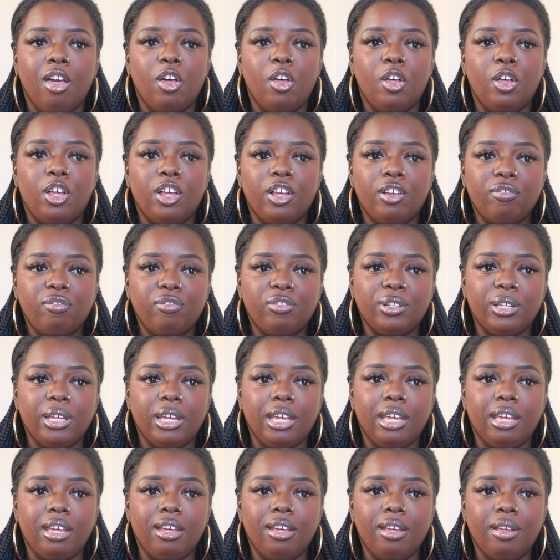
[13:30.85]

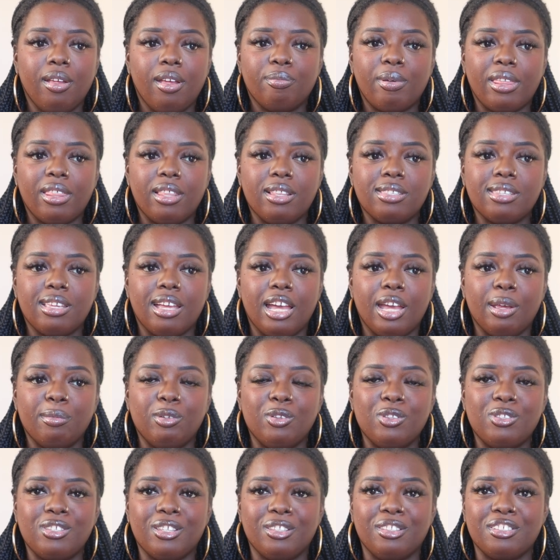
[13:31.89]
Hopefully, by the time
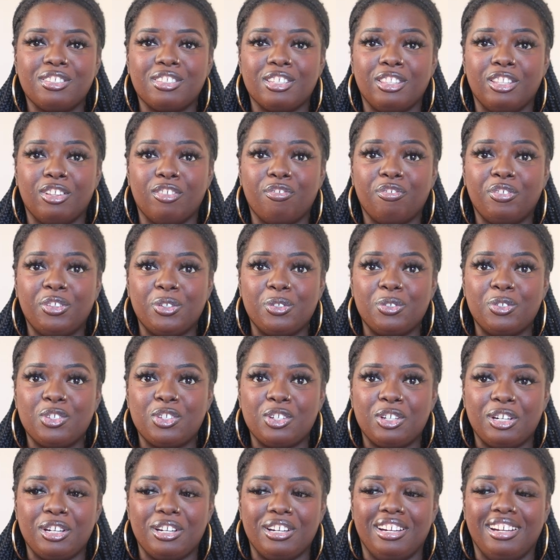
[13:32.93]
you see this in the
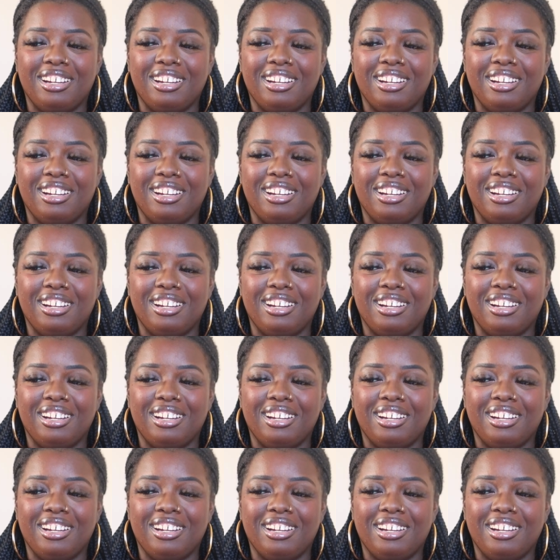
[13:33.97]
future,